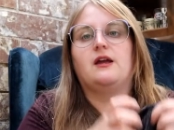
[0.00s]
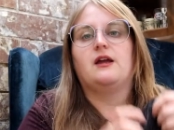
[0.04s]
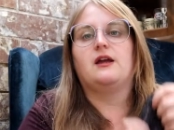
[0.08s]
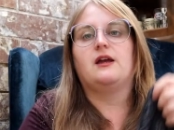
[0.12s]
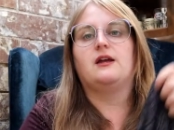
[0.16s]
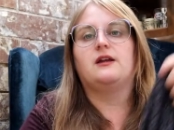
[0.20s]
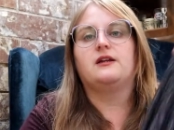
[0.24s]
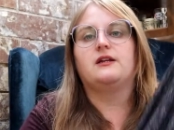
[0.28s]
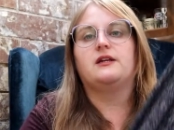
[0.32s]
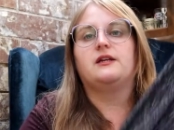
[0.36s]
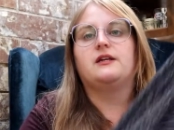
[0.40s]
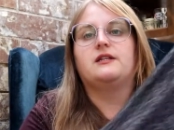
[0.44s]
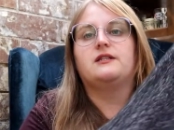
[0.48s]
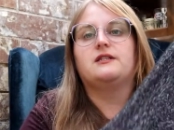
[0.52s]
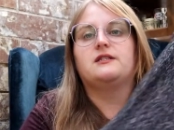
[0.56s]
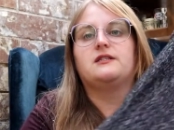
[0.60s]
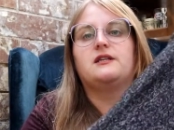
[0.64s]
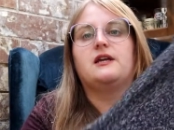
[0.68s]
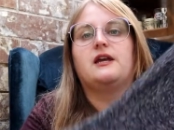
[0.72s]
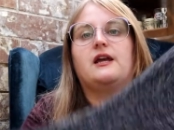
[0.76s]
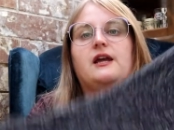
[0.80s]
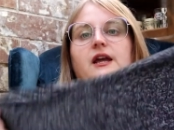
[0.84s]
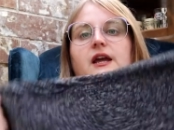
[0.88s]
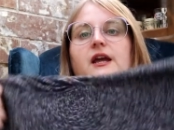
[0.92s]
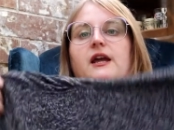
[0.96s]
and
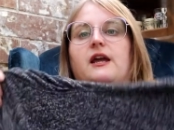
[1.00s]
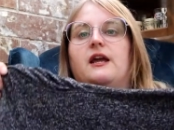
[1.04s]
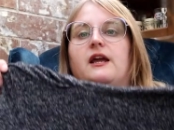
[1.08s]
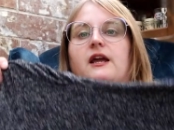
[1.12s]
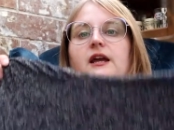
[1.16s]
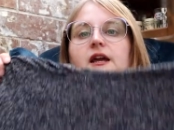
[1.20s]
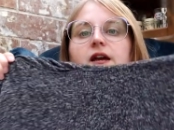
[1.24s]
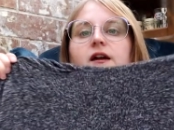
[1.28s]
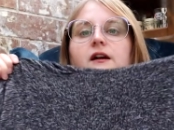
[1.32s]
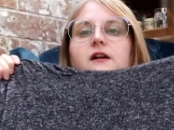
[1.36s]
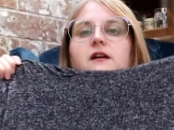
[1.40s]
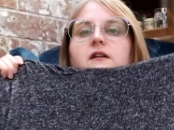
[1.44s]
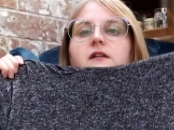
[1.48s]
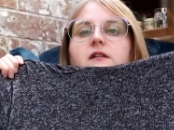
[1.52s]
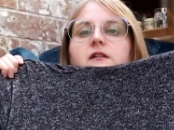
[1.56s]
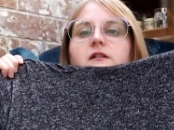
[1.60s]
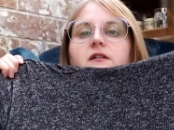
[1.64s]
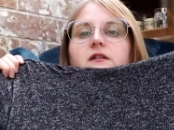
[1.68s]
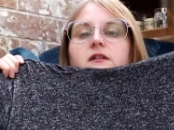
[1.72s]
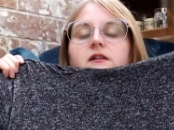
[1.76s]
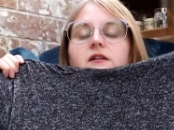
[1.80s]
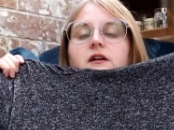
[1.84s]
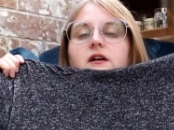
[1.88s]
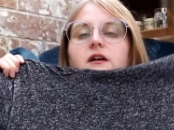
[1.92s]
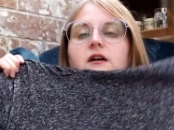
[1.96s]
it's a
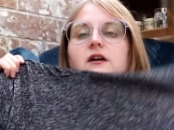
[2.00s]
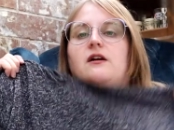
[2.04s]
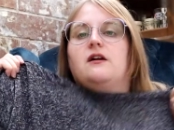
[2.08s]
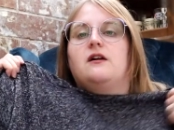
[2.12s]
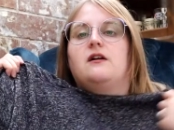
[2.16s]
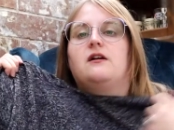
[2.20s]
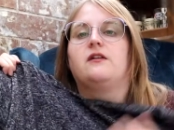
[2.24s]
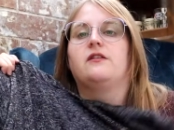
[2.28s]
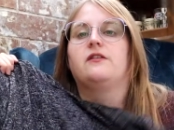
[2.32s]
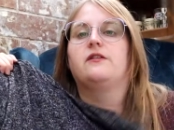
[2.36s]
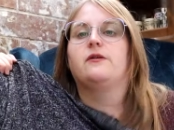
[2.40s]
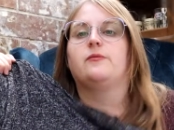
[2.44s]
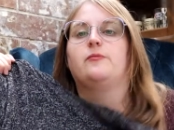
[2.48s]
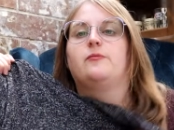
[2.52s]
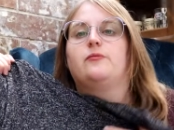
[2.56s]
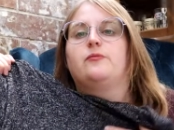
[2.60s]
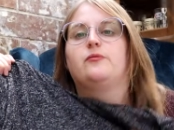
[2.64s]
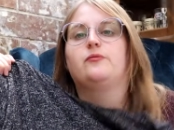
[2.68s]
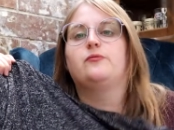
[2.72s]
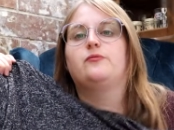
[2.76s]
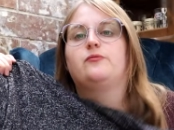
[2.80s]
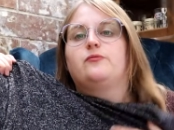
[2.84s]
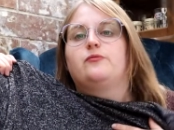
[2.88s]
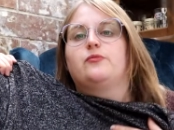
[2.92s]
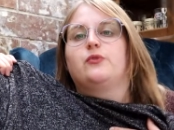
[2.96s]
uh, the
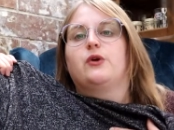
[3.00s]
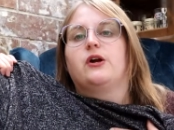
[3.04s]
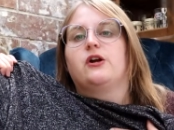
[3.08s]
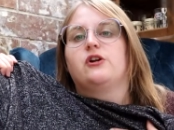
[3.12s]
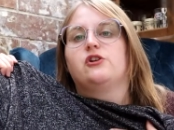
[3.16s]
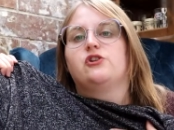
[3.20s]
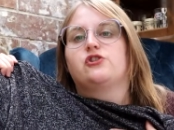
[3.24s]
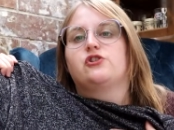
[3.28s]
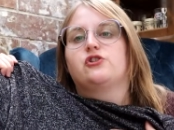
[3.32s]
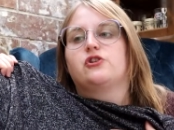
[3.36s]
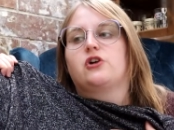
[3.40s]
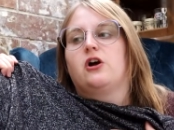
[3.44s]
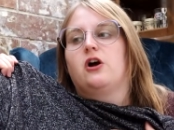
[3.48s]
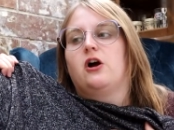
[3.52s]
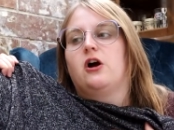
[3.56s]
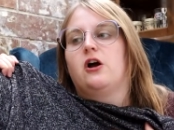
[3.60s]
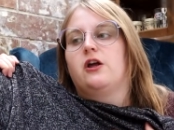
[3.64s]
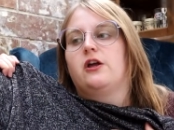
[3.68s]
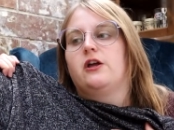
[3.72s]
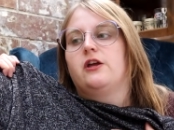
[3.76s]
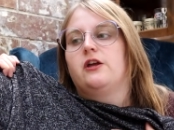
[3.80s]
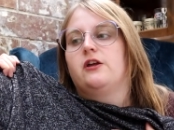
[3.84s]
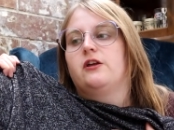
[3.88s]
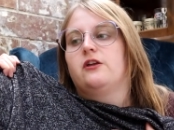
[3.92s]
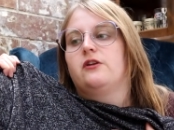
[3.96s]
brushed
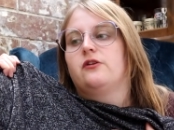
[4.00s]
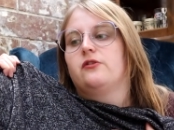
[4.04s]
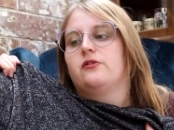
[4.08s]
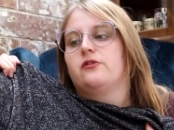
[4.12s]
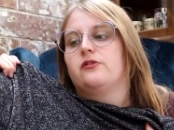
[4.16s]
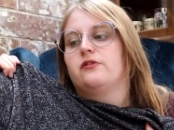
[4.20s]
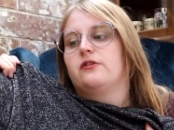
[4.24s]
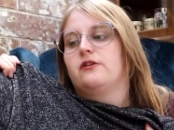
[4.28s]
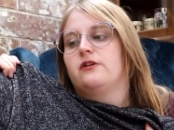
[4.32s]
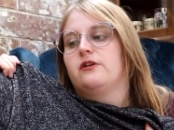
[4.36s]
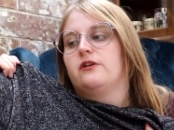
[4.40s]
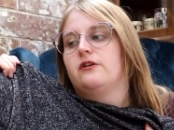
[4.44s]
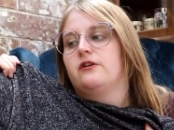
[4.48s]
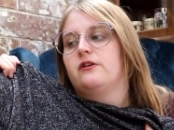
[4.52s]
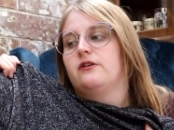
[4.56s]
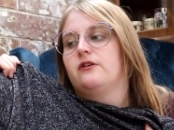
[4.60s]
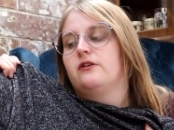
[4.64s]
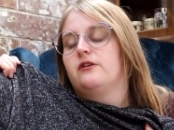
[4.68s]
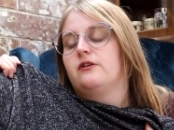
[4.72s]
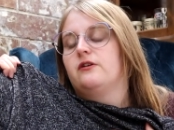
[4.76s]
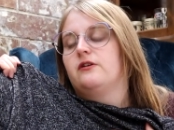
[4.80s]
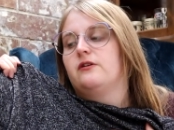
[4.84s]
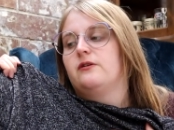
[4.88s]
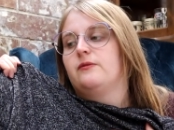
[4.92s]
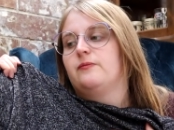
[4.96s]
cotton or
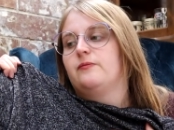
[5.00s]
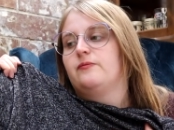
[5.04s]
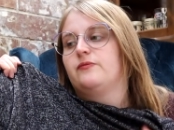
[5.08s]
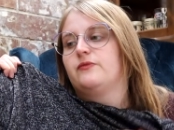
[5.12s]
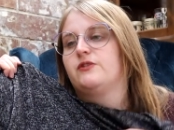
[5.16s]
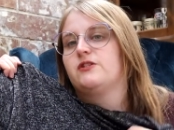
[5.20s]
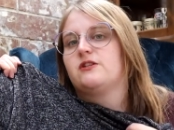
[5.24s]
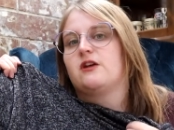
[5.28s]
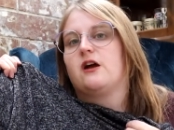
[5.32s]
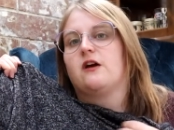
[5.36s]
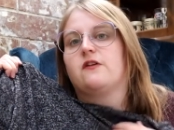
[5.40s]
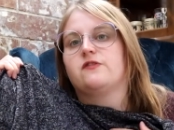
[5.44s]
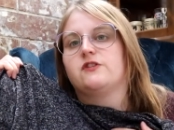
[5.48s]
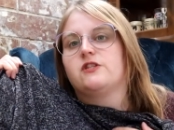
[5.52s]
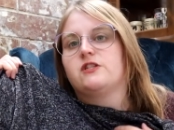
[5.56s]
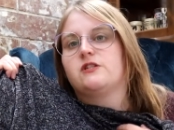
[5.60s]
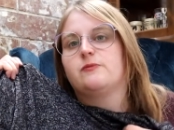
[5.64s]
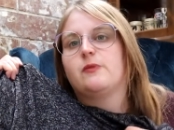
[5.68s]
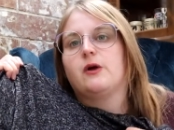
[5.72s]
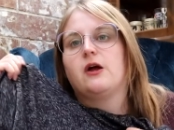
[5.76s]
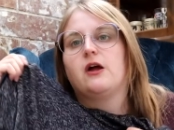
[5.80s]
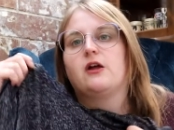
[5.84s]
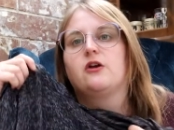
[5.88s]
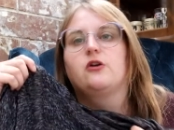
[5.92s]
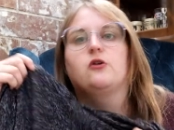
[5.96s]
the um, soft
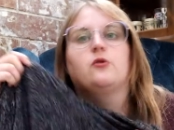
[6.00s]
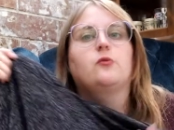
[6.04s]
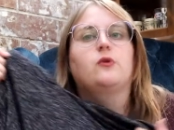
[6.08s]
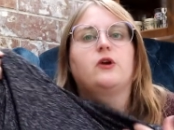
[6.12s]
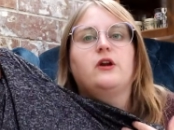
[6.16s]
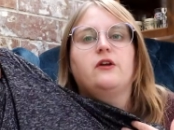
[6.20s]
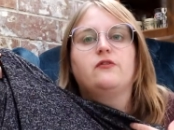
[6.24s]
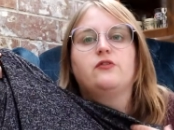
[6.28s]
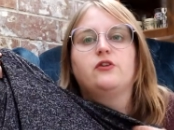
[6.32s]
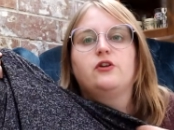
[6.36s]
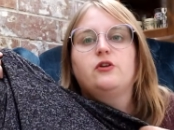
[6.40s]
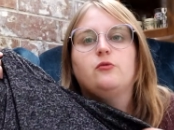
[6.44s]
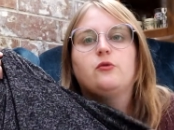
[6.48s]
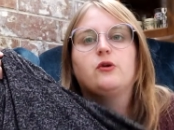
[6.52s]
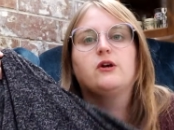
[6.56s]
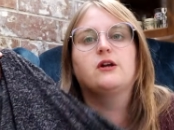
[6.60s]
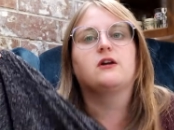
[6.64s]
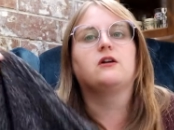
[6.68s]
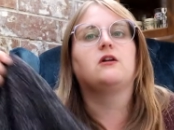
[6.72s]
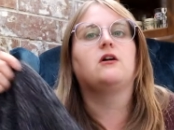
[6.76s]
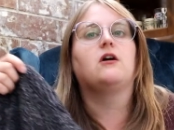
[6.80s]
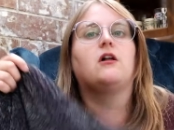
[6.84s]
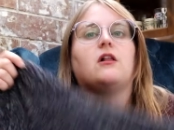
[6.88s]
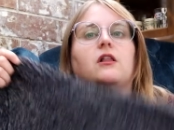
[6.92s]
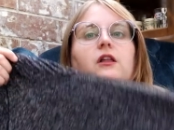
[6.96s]
spun or whatever you want
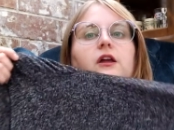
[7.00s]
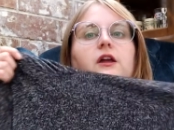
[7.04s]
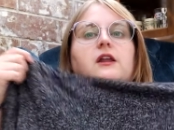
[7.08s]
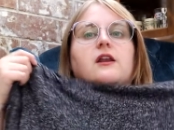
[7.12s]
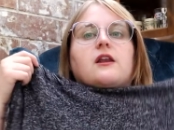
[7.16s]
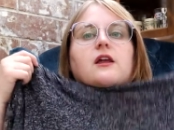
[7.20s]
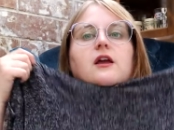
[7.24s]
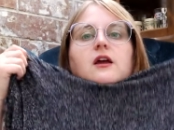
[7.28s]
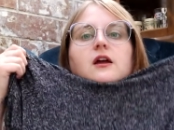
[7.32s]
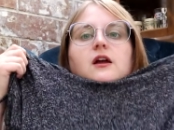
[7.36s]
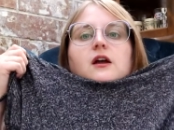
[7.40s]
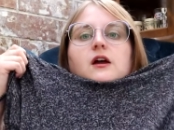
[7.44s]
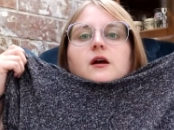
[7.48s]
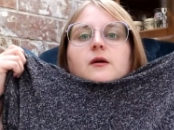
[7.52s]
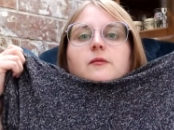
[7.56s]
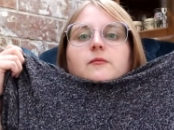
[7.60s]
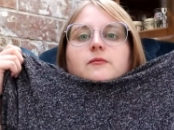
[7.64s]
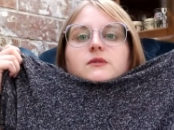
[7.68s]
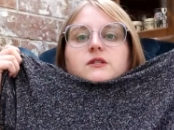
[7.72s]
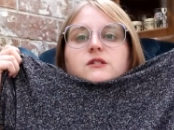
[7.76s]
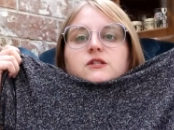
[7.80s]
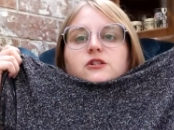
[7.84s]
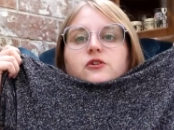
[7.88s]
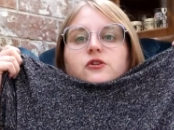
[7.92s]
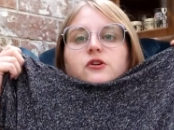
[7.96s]
to call it
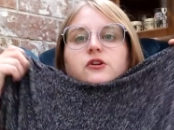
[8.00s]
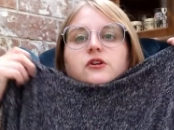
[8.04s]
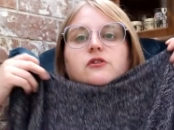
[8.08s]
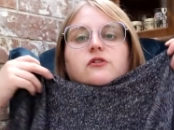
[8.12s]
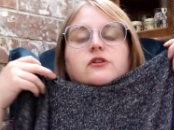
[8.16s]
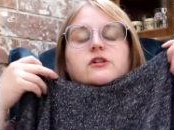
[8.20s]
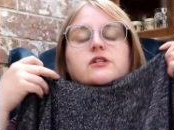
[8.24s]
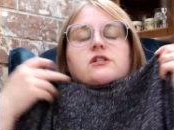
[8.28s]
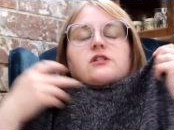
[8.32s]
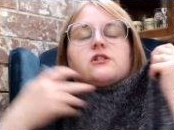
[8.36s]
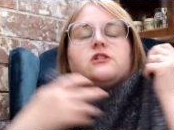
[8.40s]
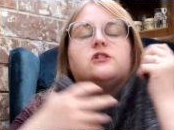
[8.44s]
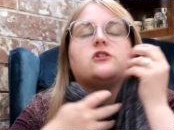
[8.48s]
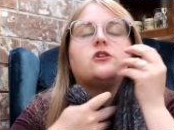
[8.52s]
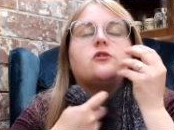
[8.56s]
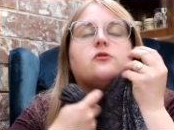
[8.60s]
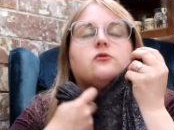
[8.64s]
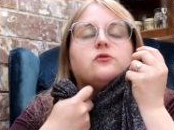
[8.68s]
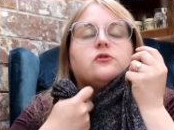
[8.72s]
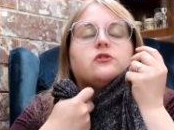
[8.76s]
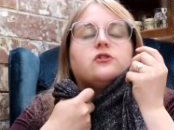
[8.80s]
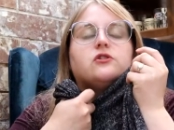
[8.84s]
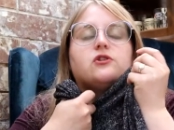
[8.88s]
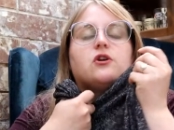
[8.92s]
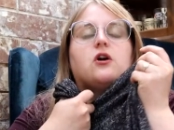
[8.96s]
material is
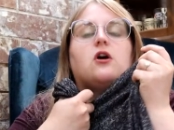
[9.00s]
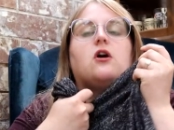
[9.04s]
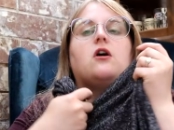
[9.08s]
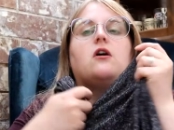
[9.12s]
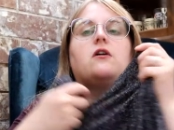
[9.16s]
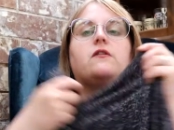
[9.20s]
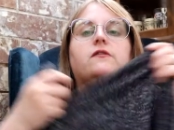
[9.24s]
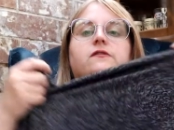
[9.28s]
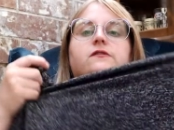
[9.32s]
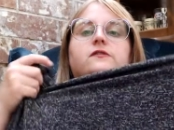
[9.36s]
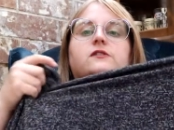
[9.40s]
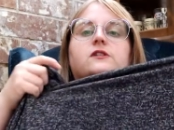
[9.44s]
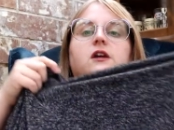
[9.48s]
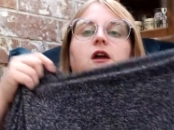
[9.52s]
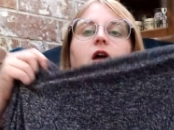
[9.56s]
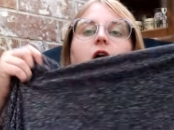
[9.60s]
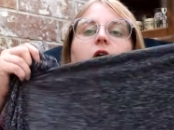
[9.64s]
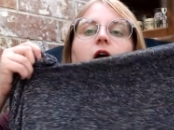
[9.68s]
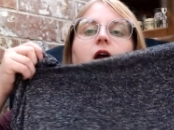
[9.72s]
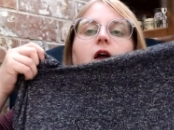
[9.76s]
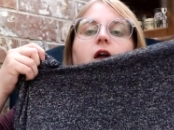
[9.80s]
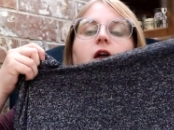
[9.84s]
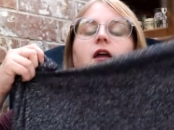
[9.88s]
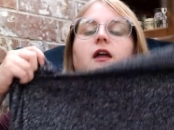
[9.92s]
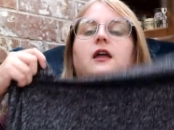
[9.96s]
so soft
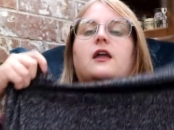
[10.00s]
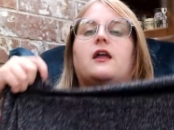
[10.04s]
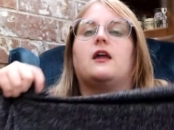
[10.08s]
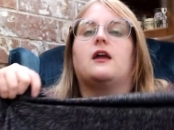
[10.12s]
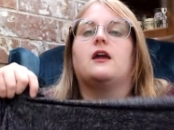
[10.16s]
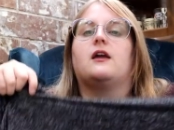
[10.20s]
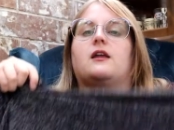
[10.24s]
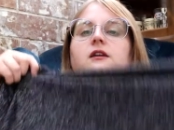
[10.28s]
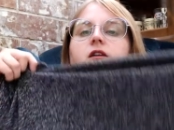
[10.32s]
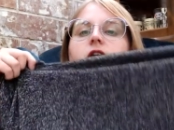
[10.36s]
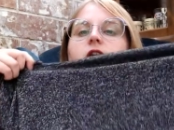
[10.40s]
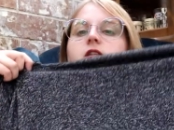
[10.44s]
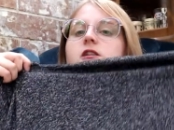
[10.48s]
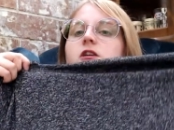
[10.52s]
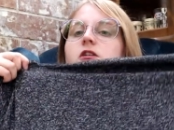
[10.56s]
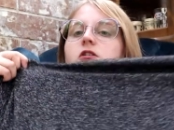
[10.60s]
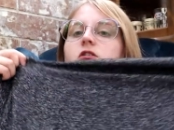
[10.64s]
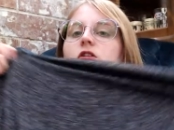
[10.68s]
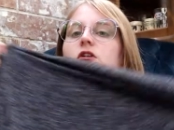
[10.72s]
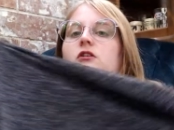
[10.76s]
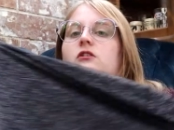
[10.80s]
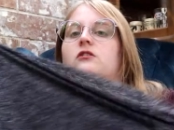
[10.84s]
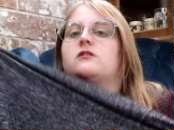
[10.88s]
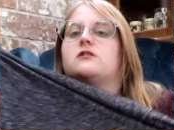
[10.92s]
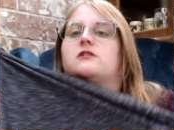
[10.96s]
and it's a
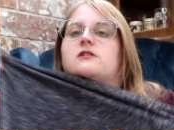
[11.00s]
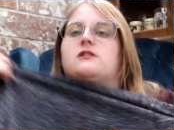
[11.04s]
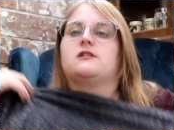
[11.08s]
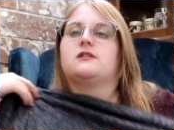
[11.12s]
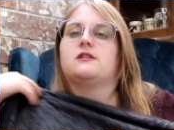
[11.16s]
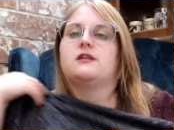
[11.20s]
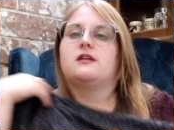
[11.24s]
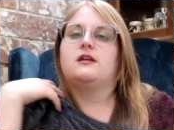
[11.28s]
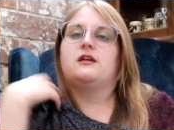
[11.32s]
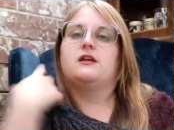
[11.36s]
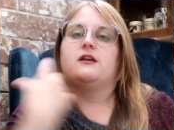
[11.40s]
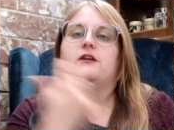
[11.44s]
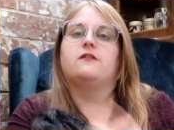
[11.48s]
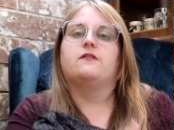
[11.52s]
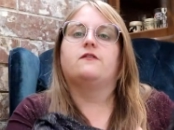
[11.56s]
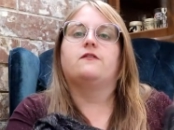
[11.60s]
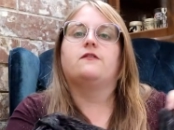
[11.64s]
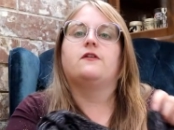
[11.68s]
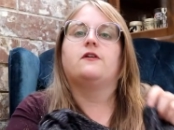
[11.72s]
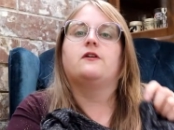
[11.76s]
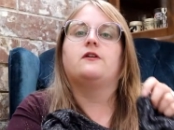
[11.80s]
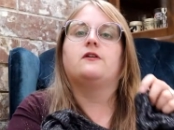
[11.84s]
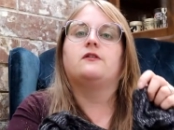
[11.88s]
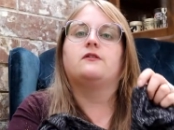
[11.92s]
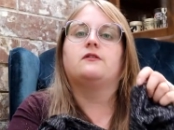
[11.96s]
long
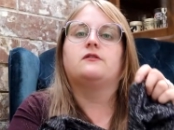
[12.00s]
sleeve